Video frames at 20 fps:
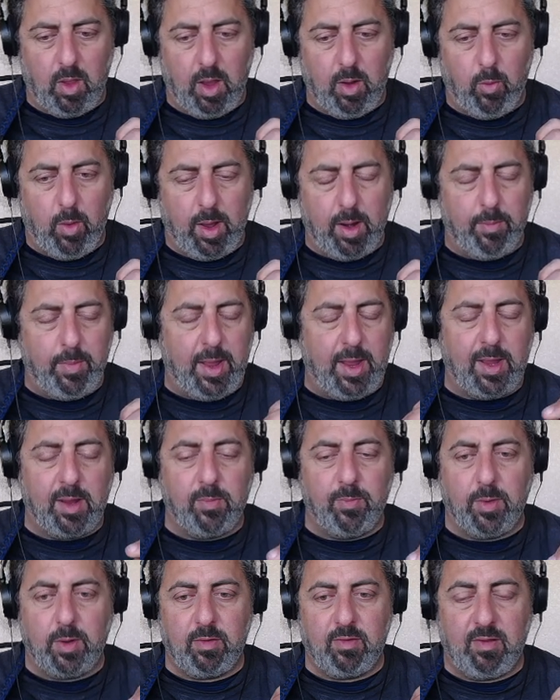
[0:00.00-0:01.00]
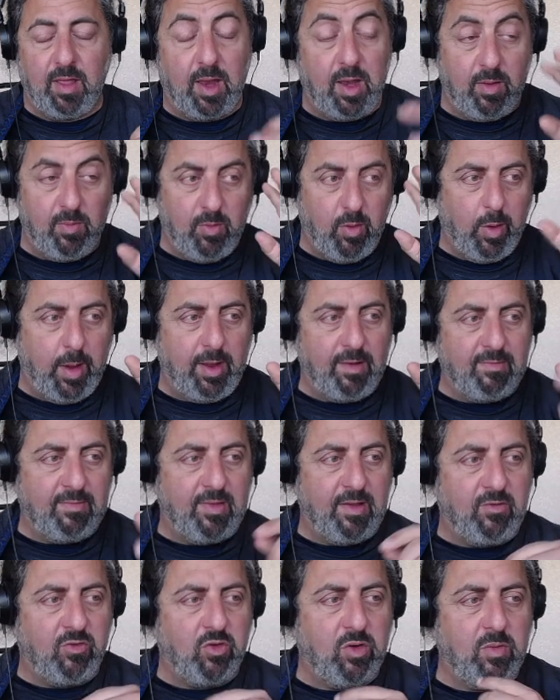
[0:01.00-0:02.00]
want to make, but anyways,
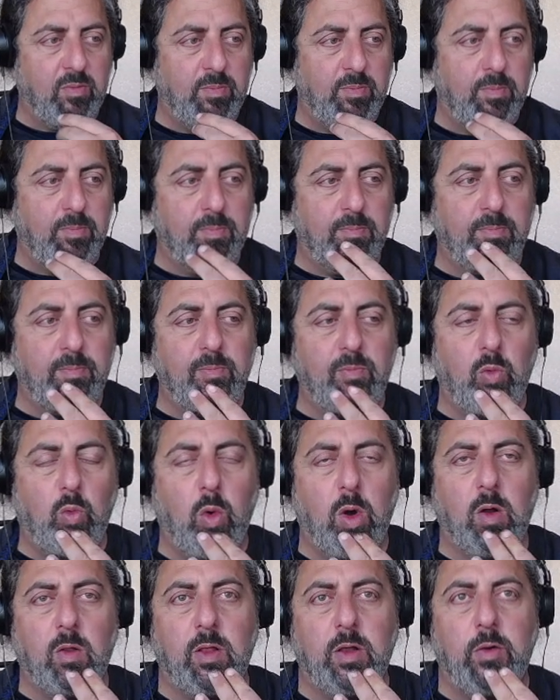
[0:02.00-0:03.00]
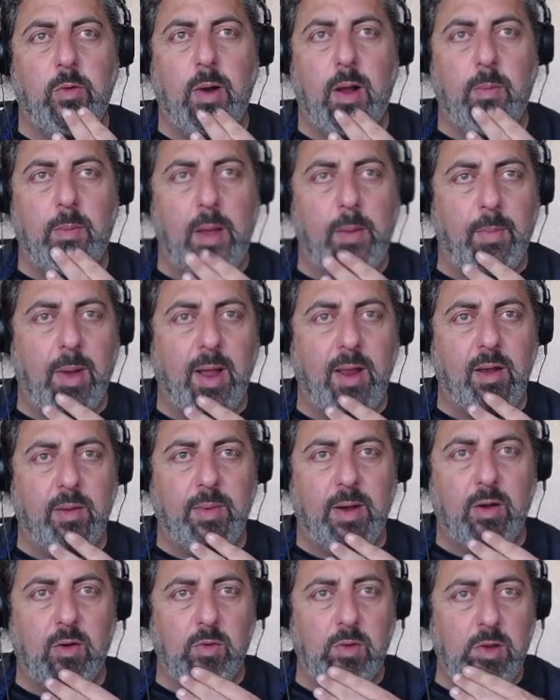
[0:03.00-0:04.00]
things are whirling around my mind
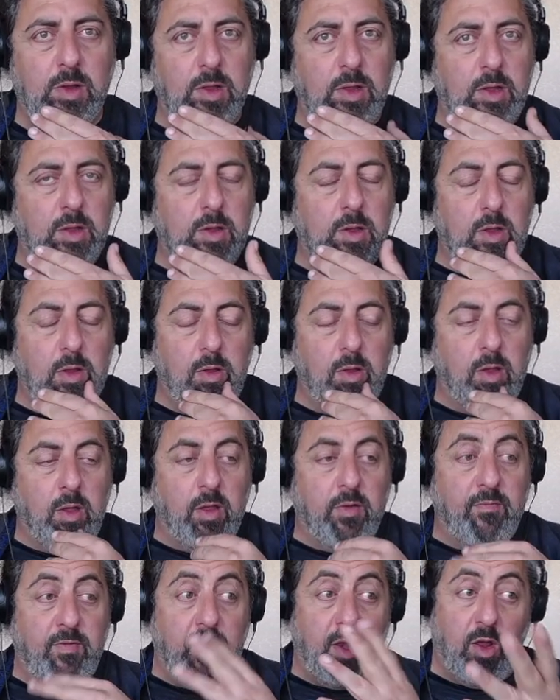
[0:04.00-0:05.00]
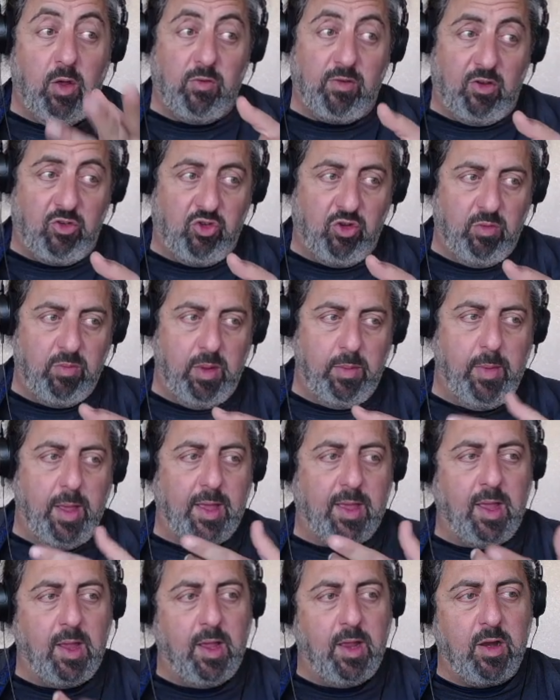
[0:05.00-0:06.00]
about videos I should be
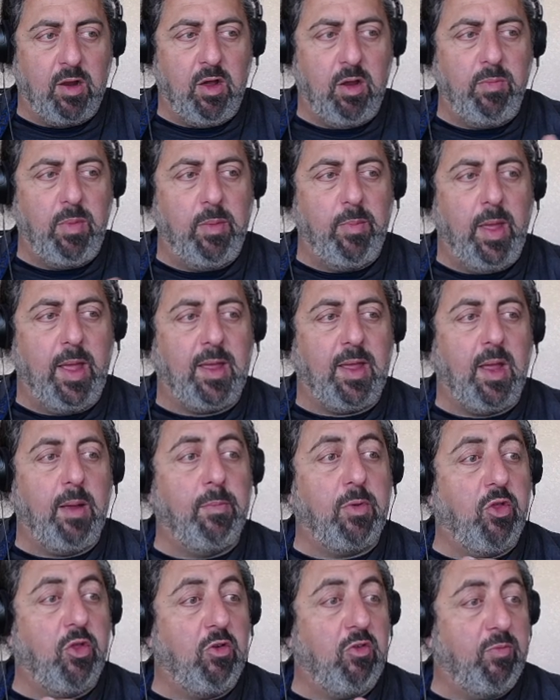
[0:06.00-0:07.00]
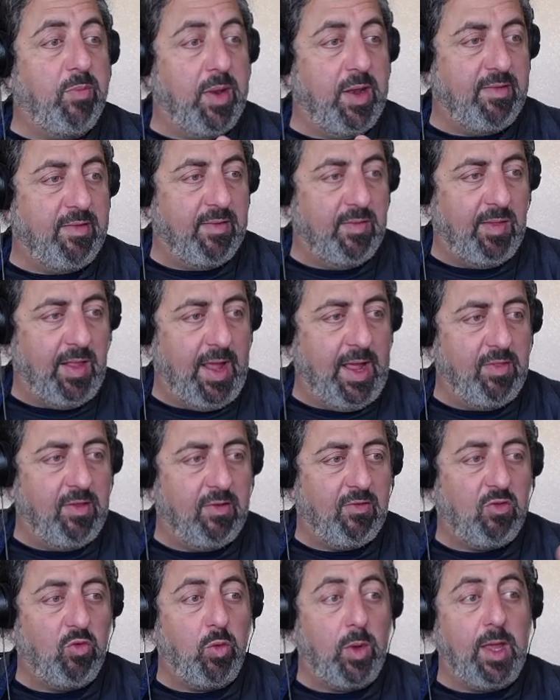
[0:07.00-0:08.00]
making and could be making, but there's been a delay
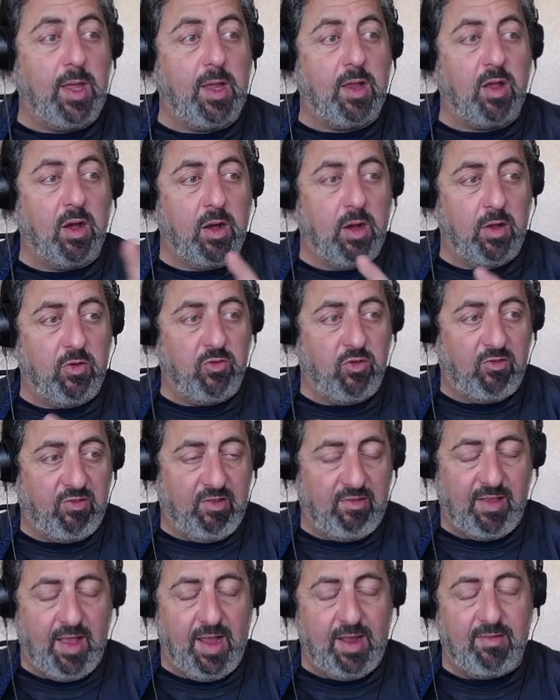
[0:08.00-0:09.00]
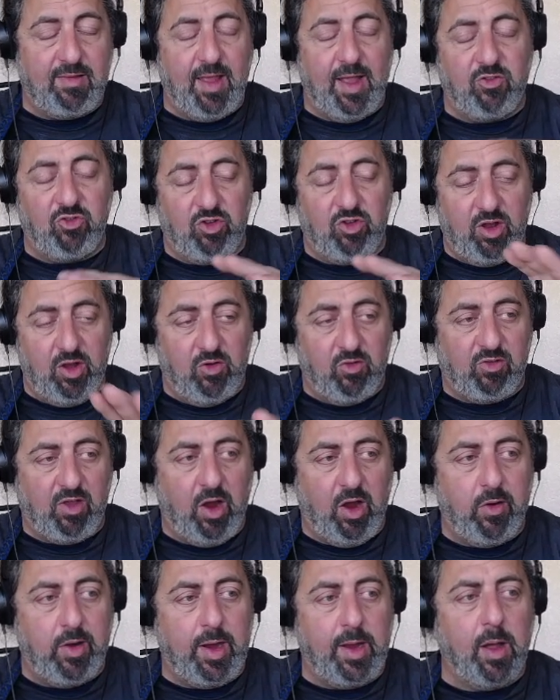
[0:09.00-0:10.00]
this week. Just a side tangent here,
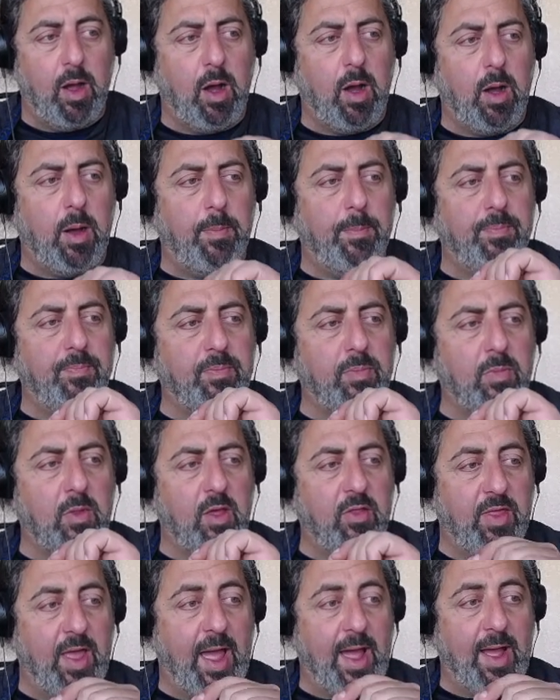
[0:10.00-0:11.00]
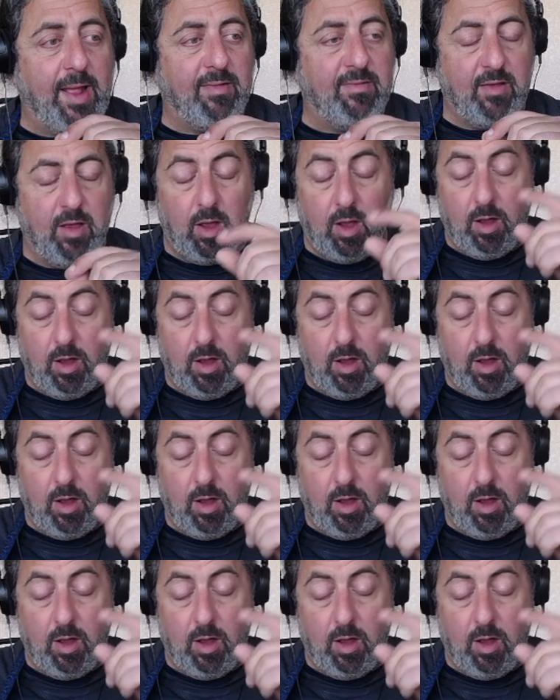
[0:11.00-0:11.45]
sorry. That